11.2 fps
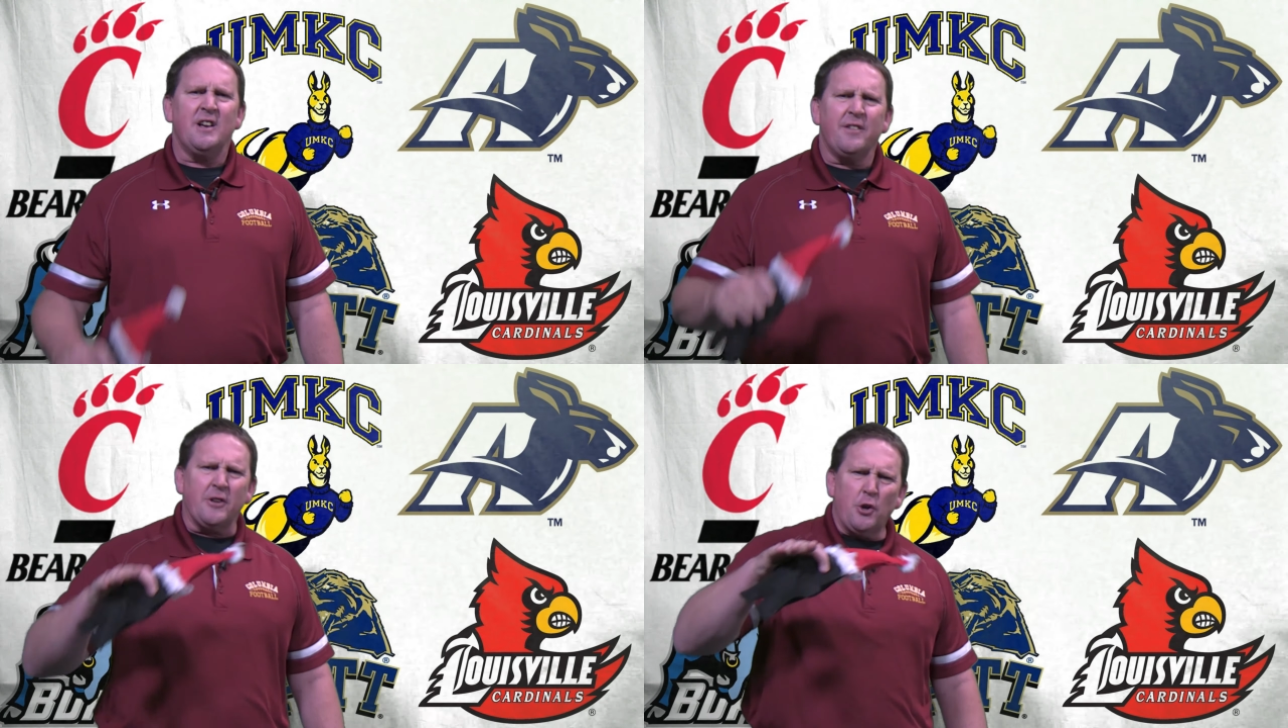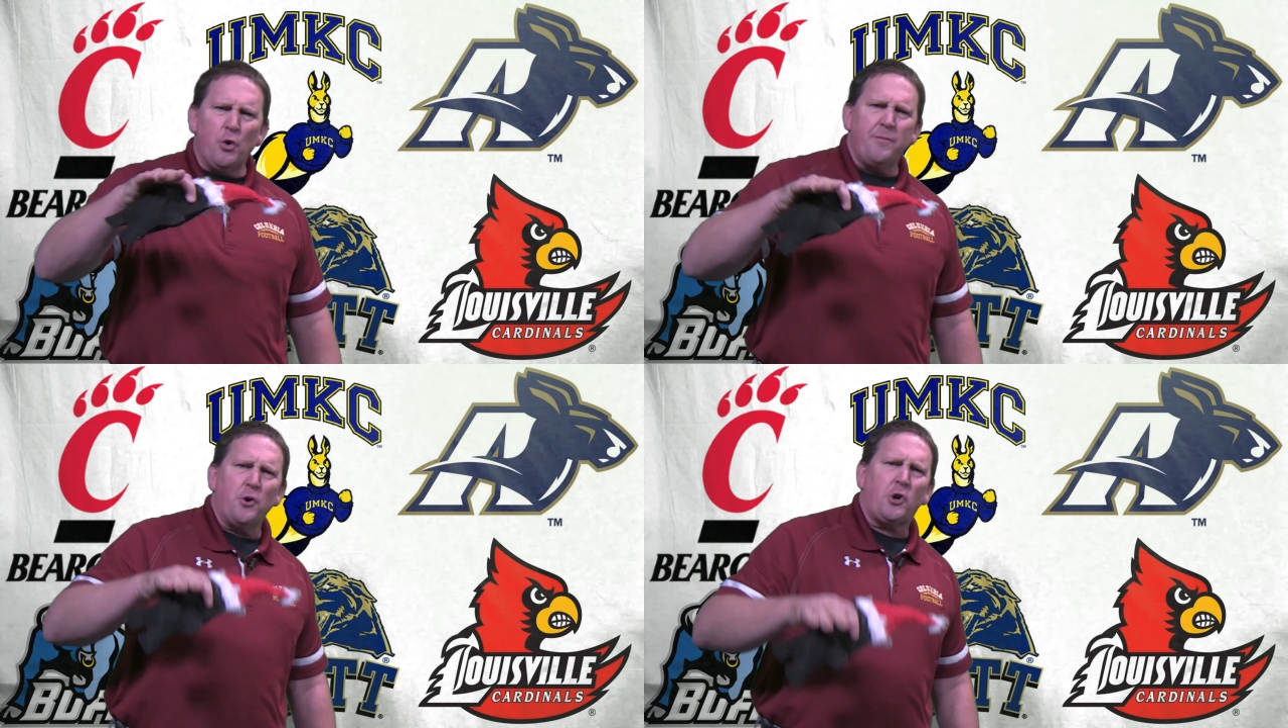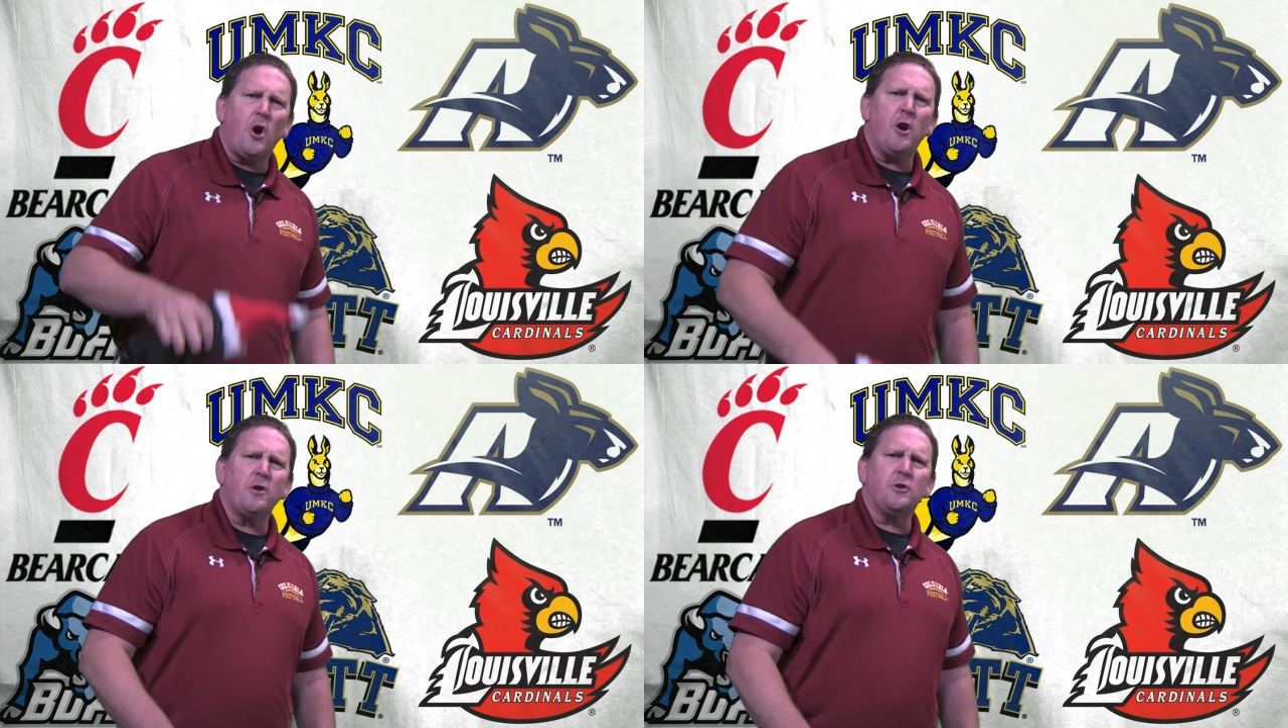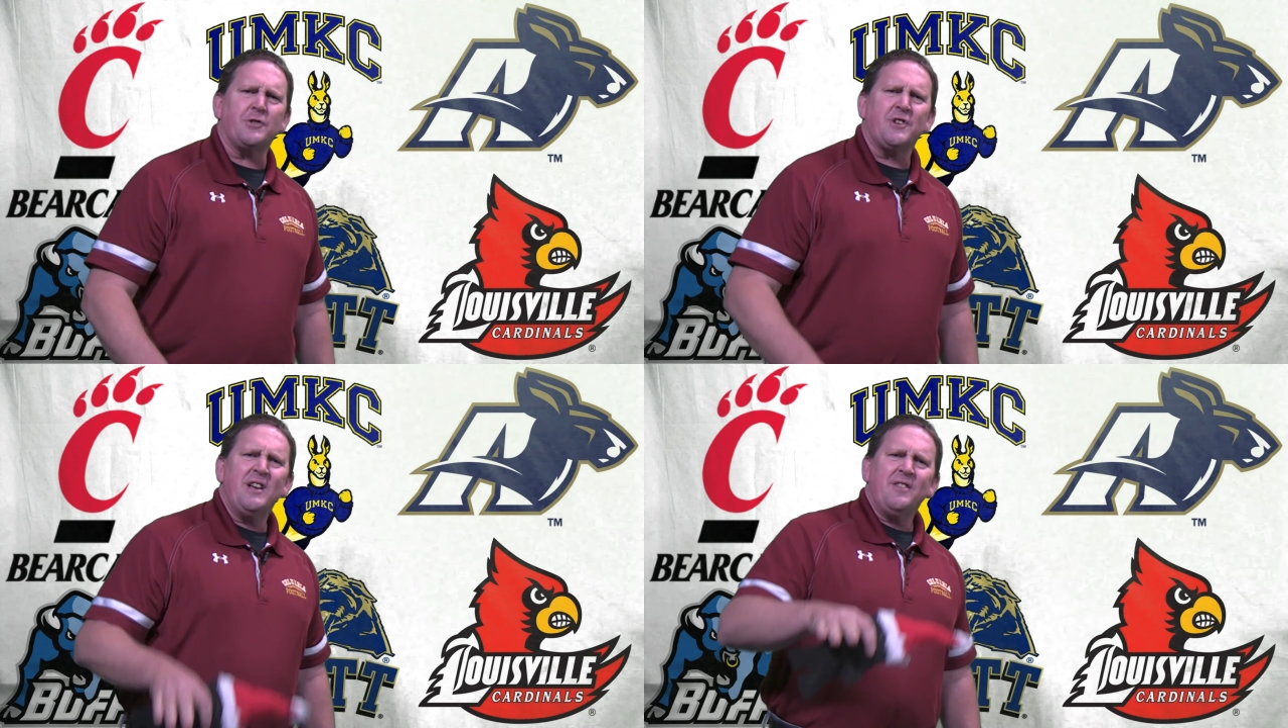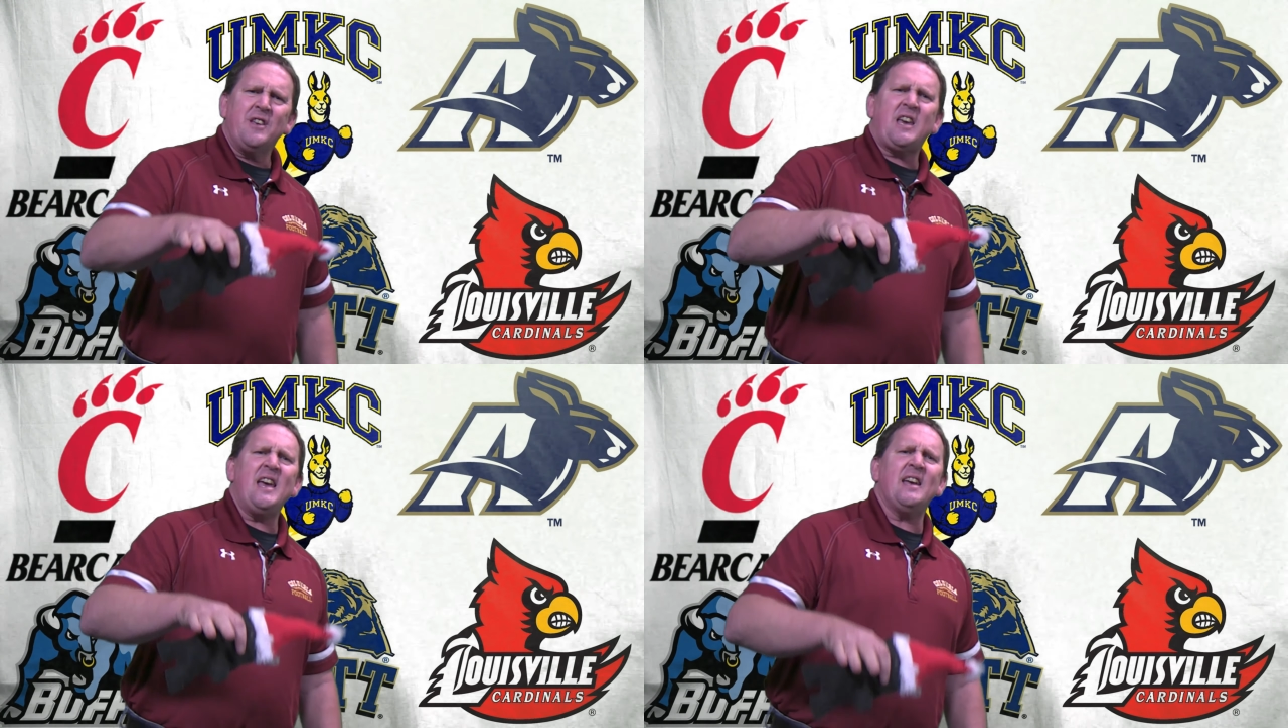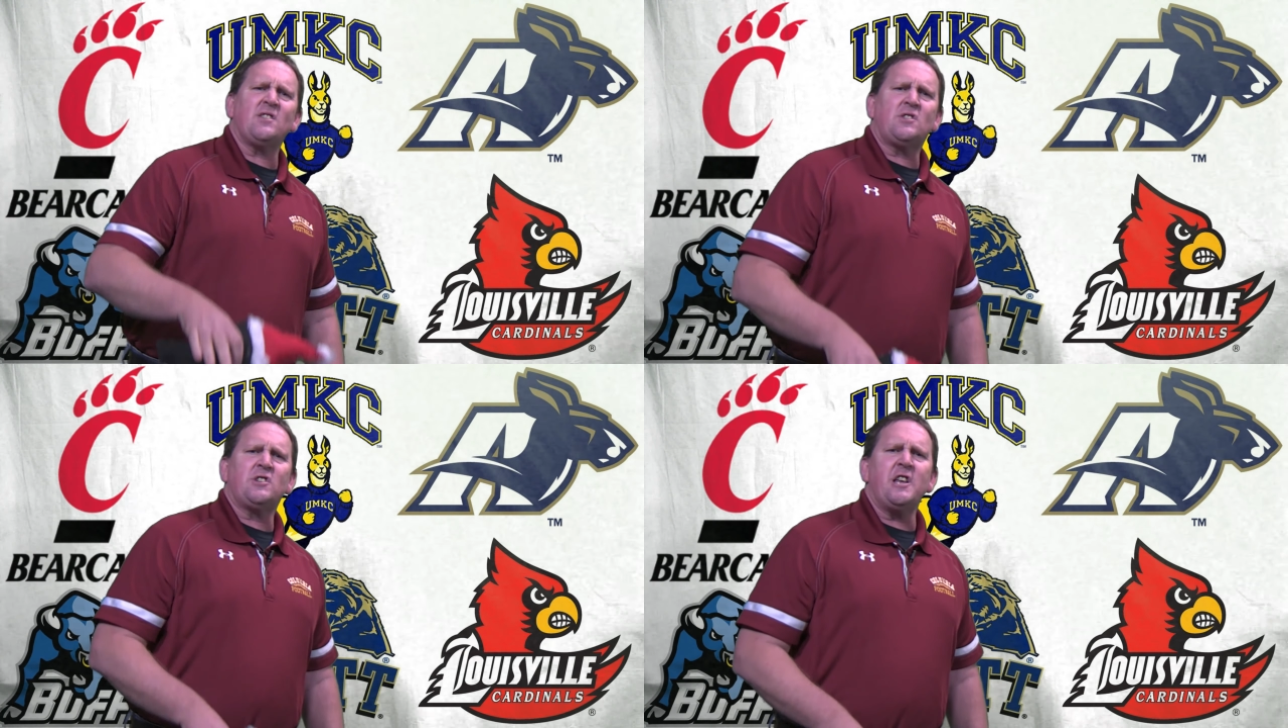the Louisville Cardinals, the
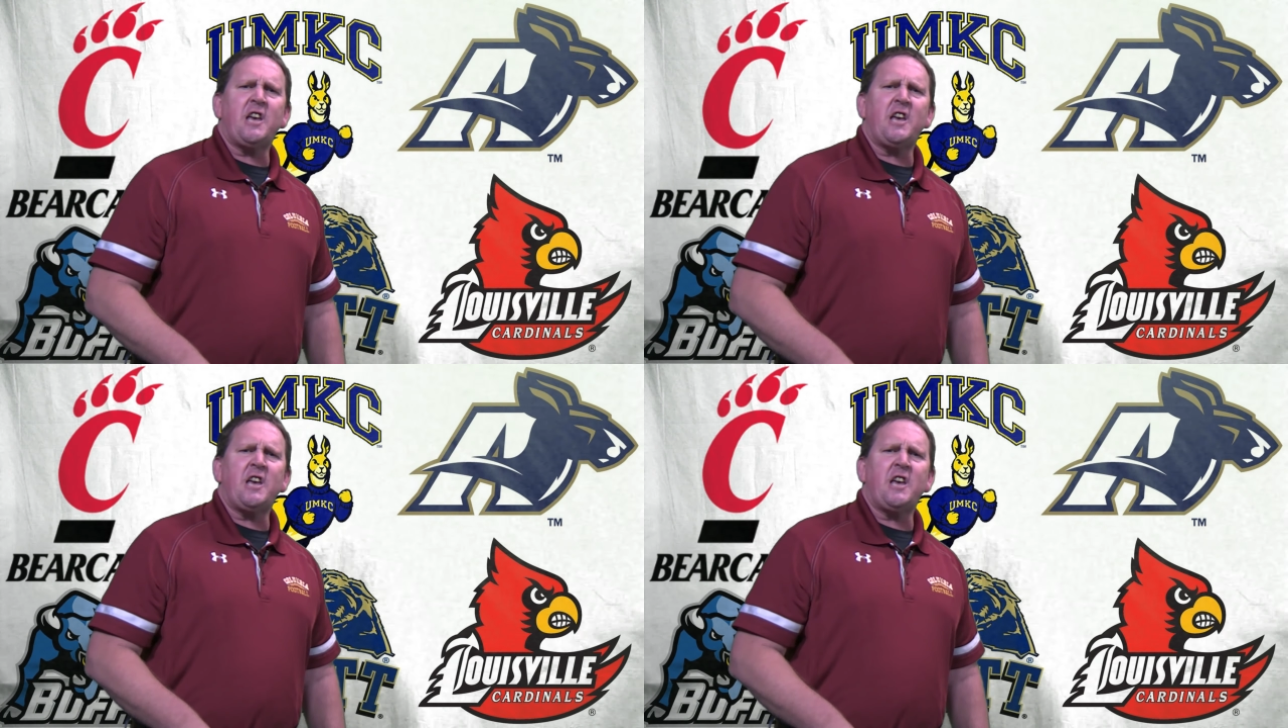Kansas City